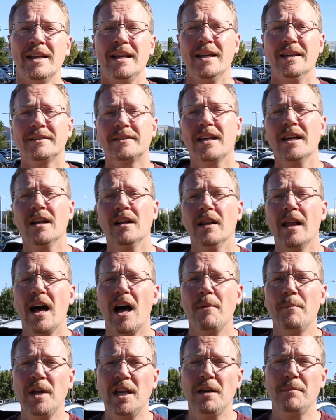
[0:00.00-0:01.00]
is going to
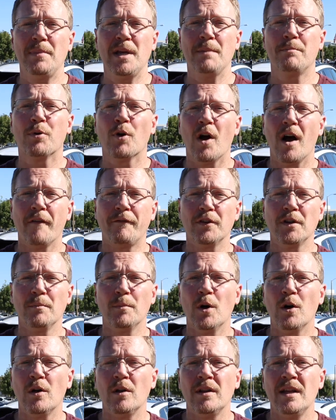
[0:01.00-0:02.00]
allow me to be
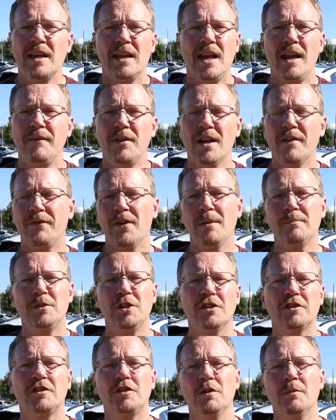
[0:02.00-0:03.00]
profitable even if I'm
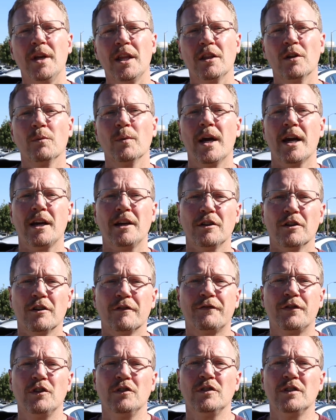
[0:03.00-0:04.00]
just doing the regular
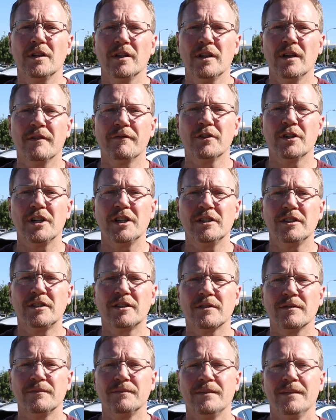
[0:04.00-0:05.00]
food
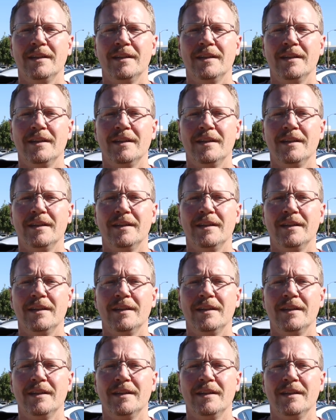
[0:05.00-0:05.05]
deliveries.